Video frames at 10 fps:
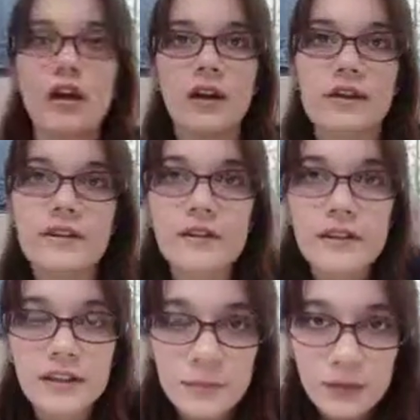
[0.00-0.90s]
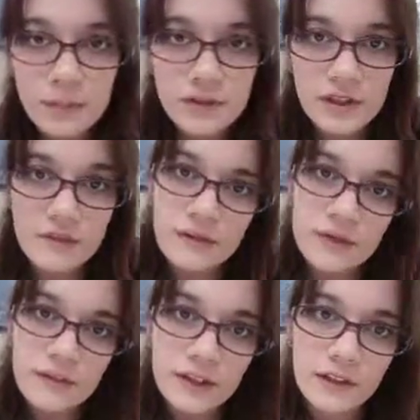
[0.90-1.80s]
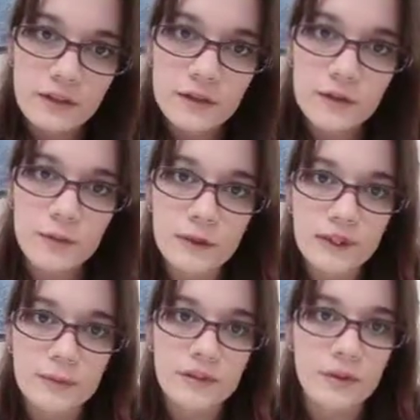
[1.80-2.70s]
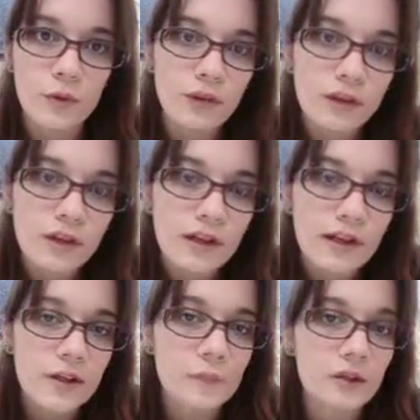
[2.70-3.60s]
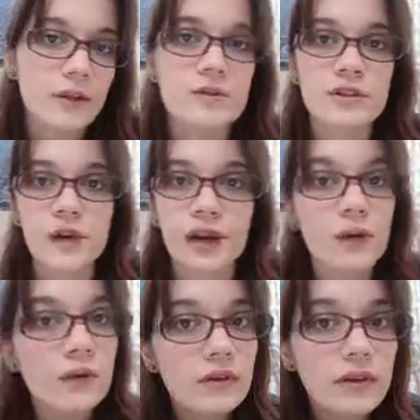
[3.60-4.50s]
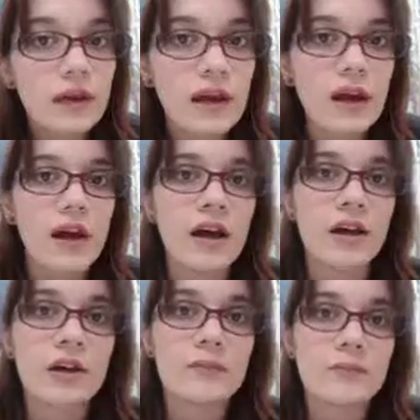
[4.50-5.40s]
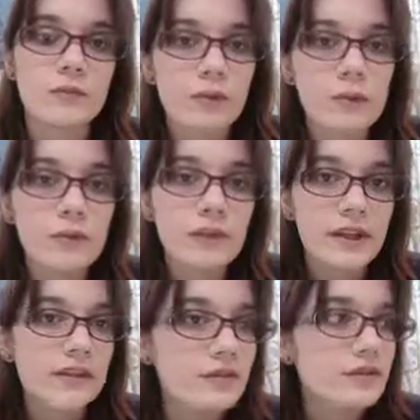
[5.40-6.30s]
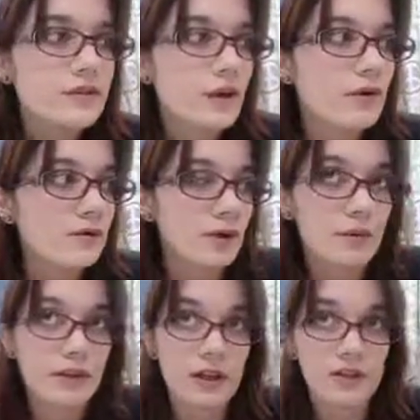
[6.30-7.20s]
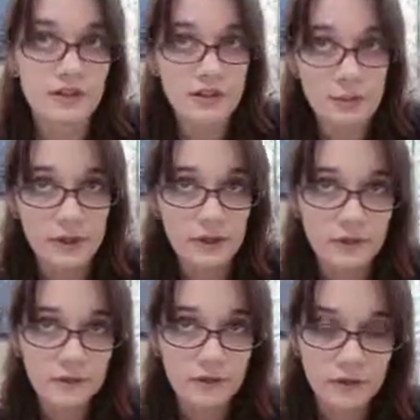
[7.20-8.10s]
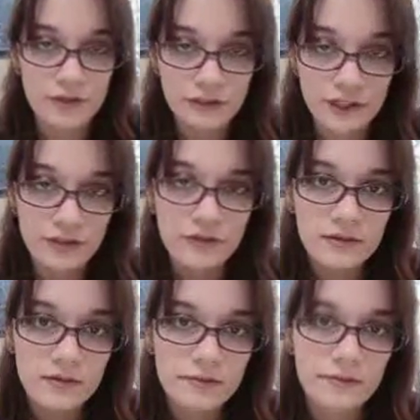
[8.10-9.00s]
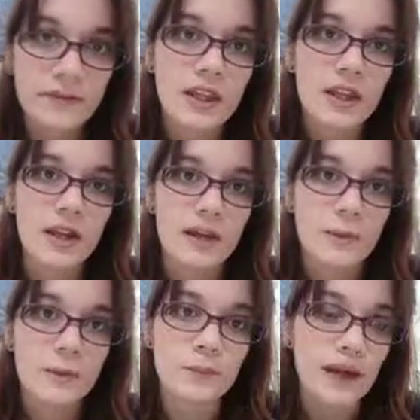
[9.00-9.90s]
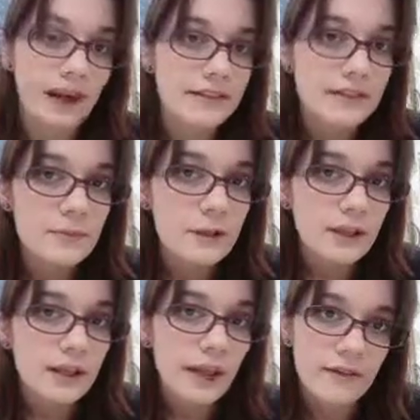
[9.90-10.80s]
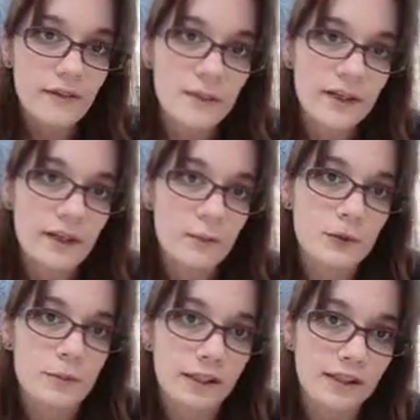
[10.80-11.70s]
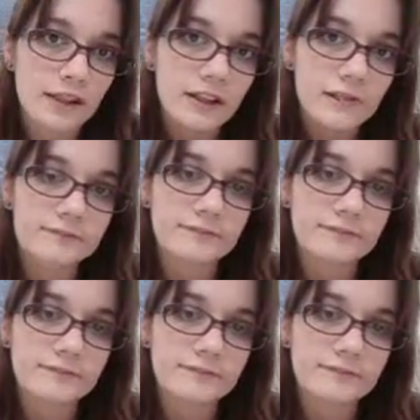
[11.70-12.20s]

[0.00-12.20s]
Alright, so this is pretty much it for this video. It's the whole makeup tutorial. I hope it helped you out. Remember that if you don't know what colors to pick for your skin, ask somebody, have somebody help you blend it.